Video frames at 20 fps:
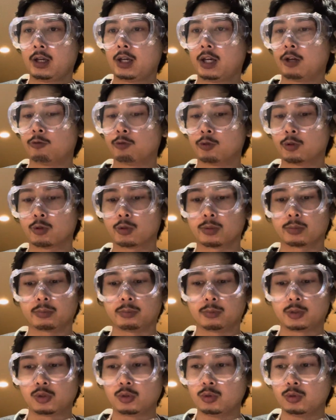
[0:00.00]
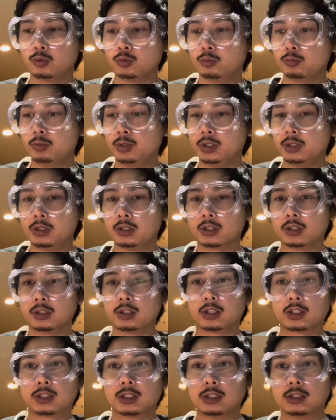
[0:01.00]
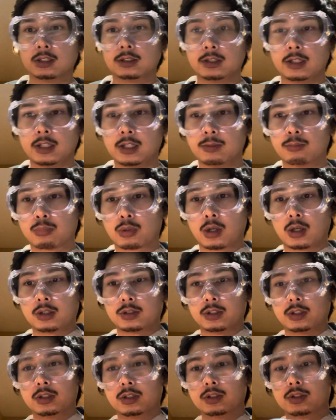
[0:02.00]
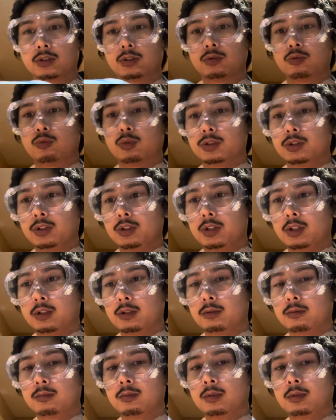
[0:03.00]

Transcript: And we're going to be conducting the same process once again.